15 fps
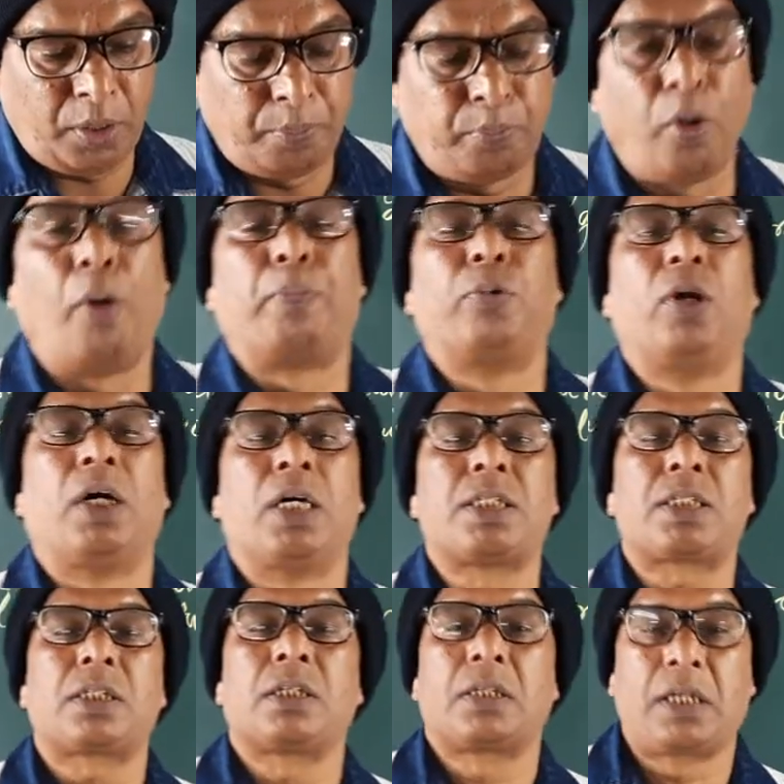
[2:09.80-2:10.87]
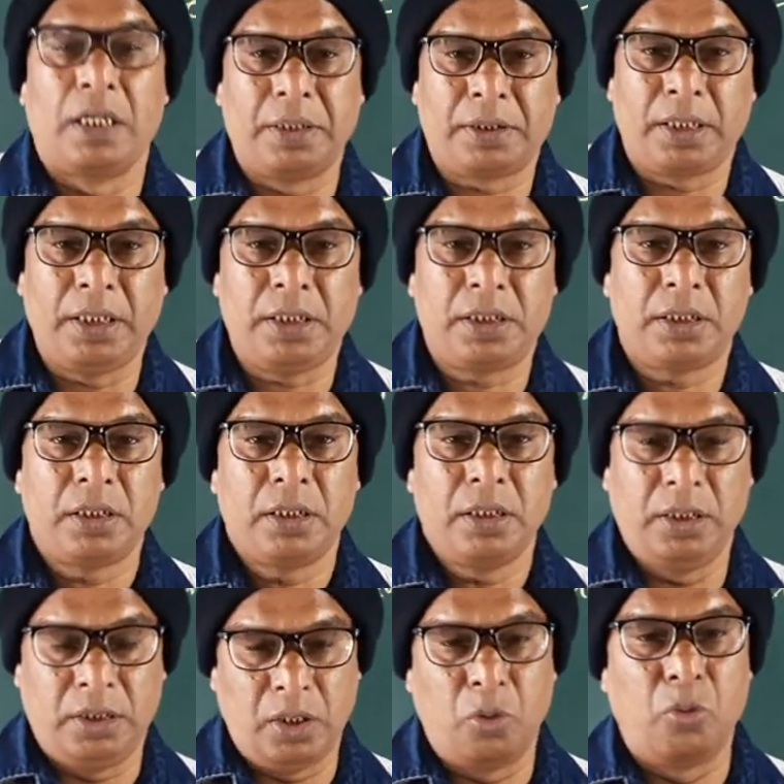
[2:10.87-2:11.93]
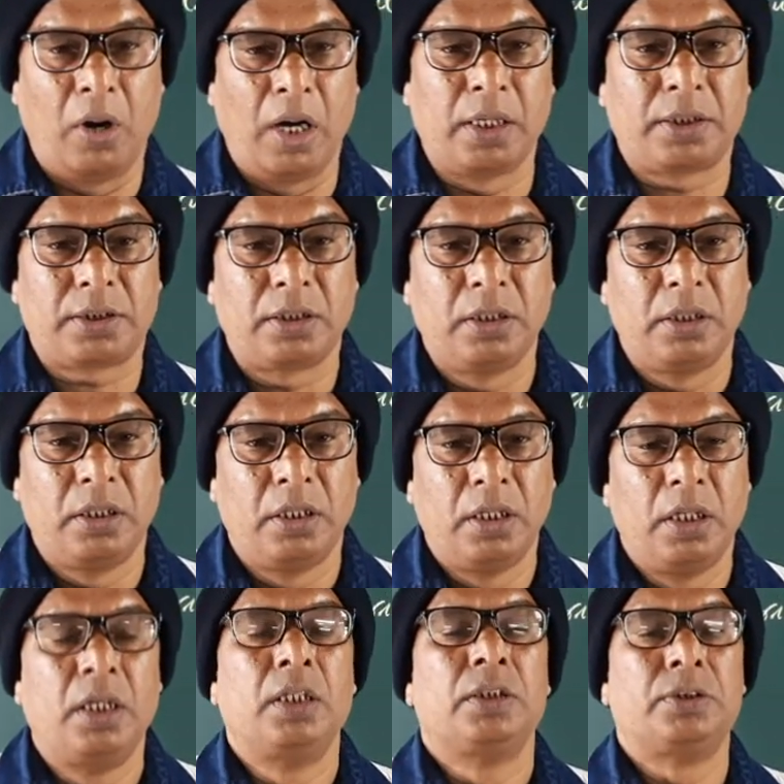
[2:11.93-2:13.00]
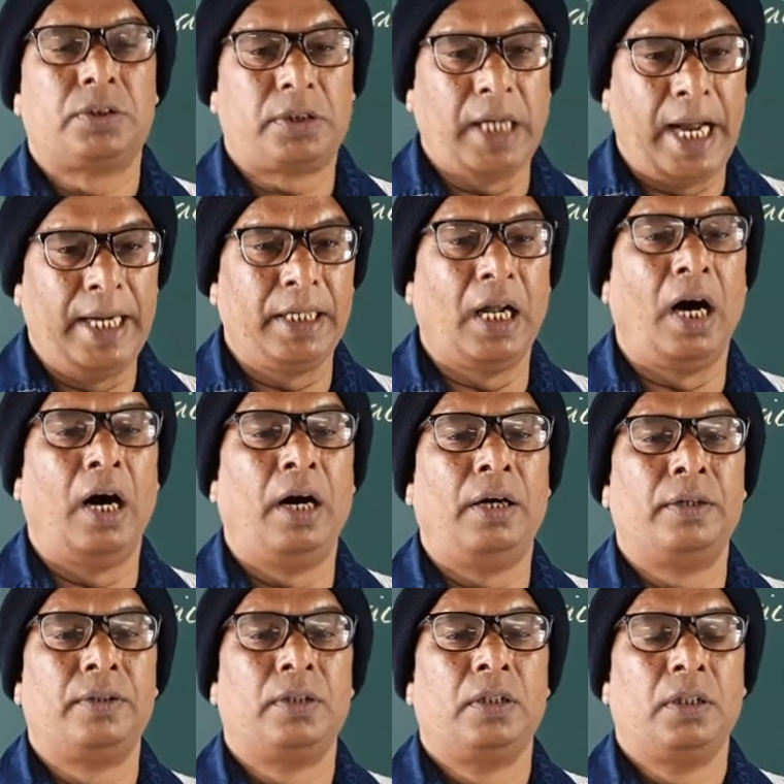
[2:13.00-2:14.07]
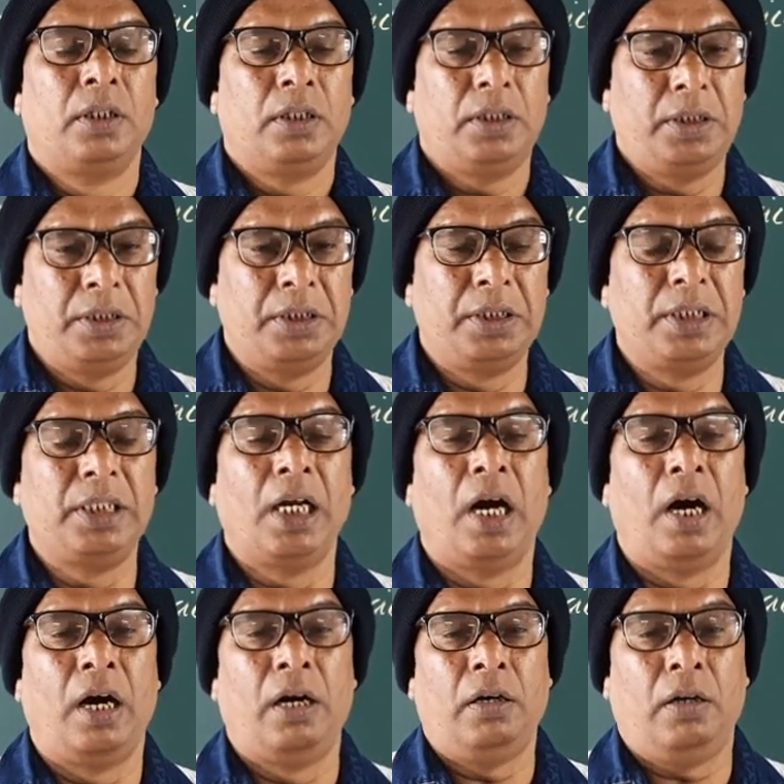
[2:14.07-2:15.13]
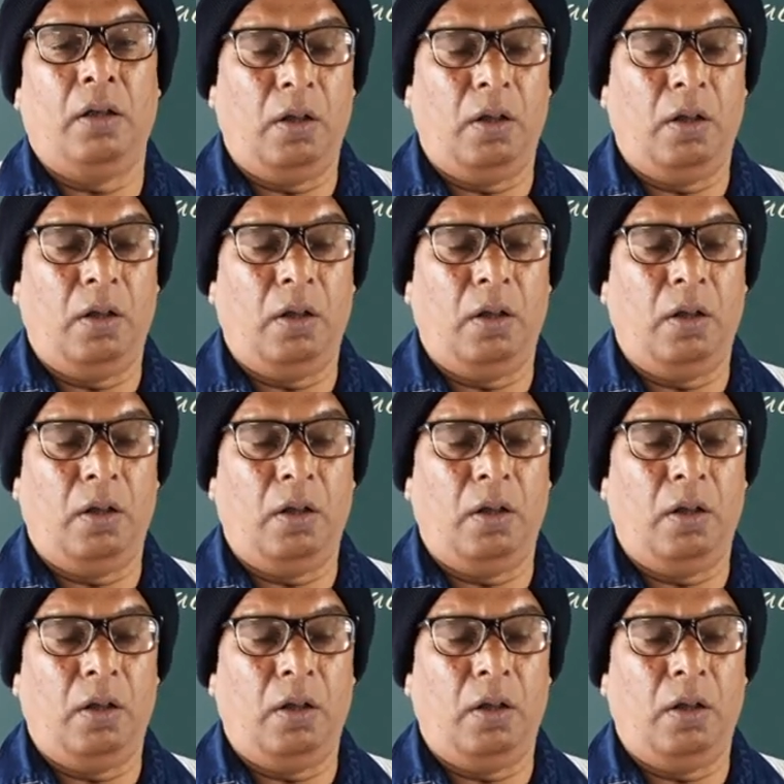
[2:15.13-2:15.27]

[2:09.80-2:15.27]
populous countries in the world, China, India,